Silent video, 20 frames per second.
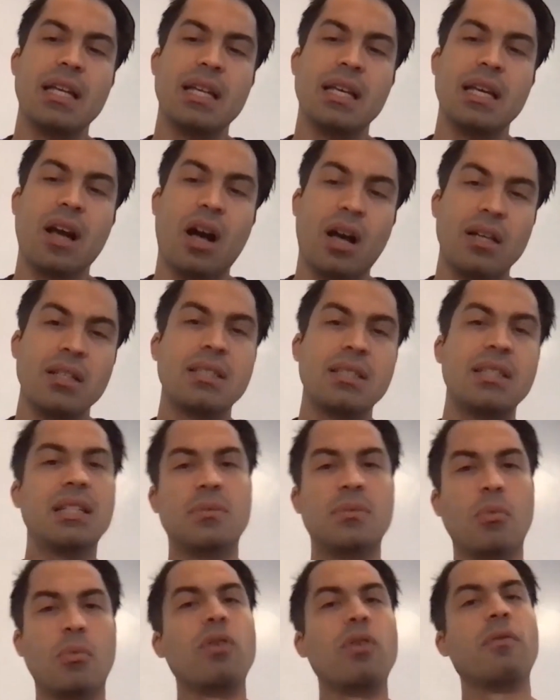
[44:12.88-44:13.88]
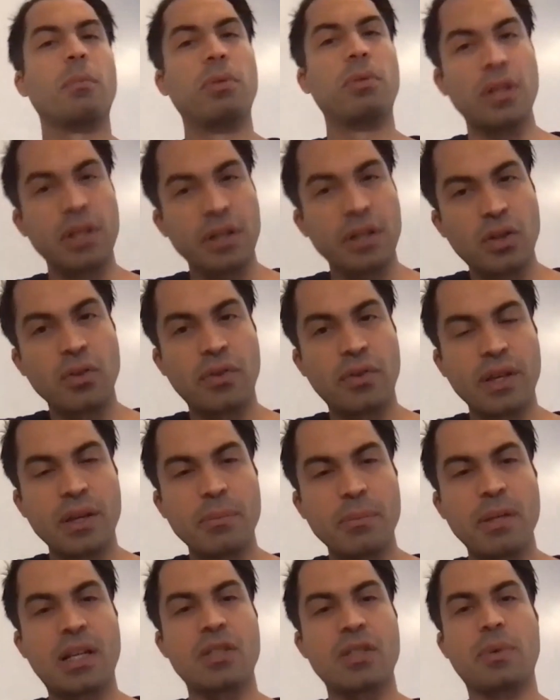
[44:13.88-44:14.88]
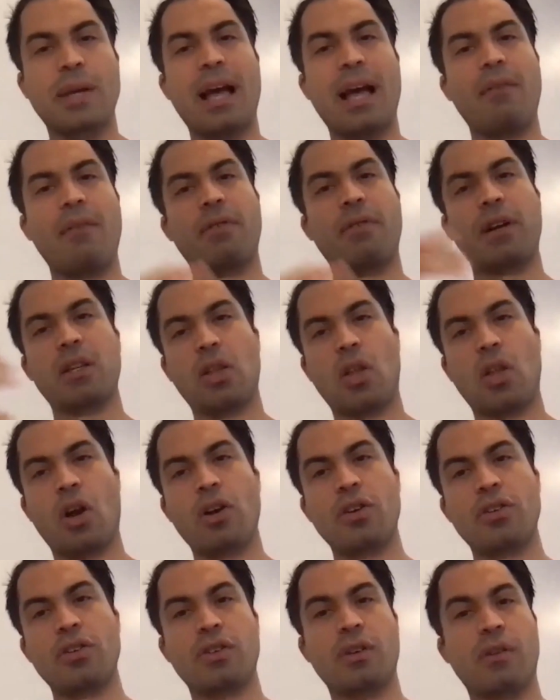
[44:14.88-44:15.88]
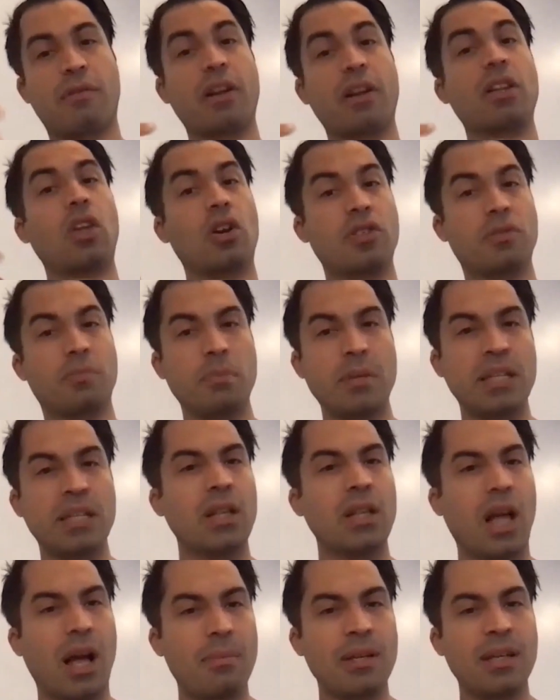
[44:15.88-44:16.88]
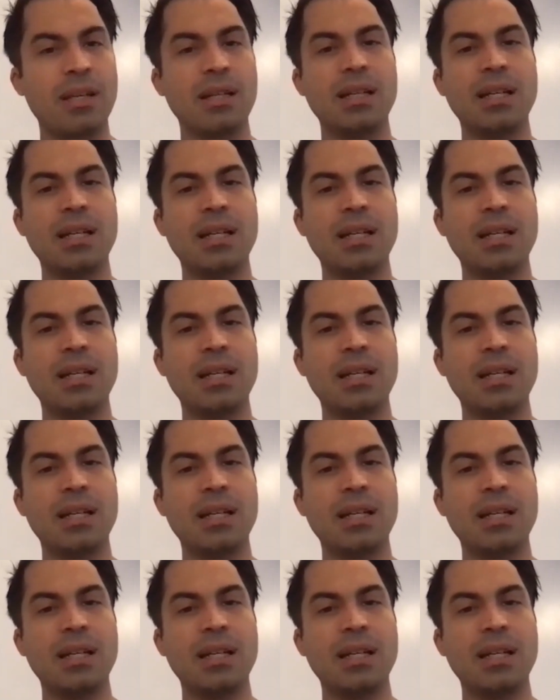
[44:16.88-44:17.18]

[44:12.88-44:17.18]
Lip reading: honestly, it's more of a political thing, because we have a very large meat lobby.